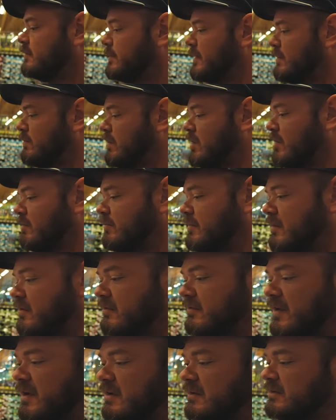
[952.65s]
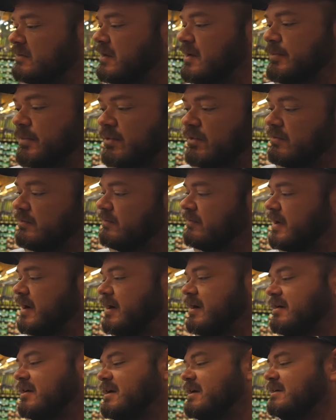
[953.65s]
Speedworm, very simple,
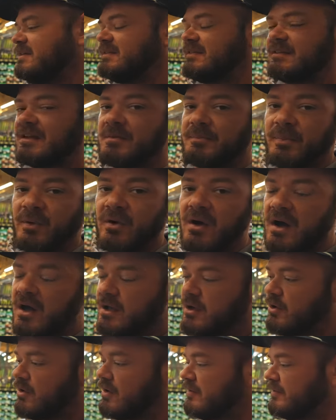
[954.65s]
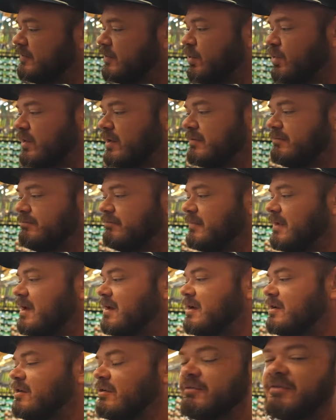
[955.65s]
very simple. You're in Florida,
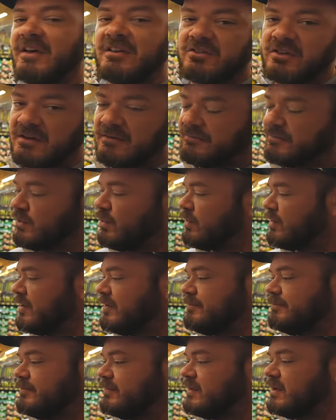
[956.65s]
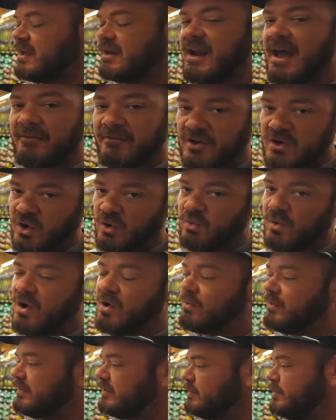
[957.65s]
you're fishing in Florida, you can never go
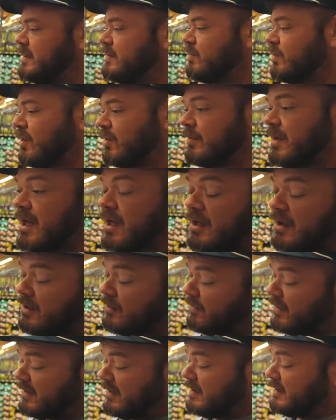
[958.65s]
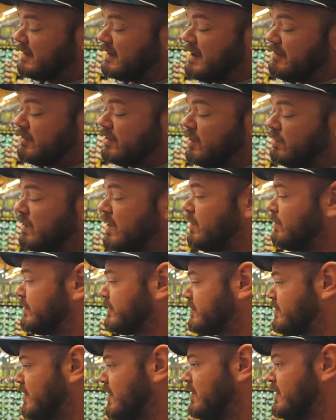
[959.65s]
wrong with a speedworm. Really, you can never go wrong with
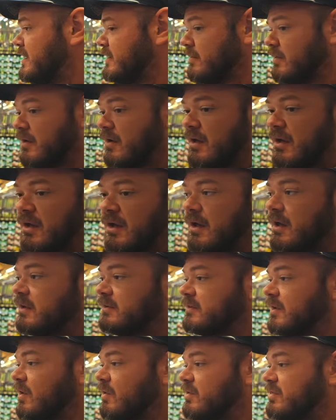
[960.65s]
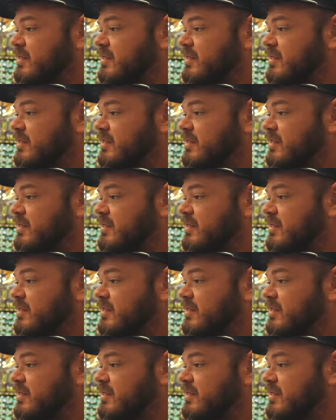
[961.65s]
a crawl either. So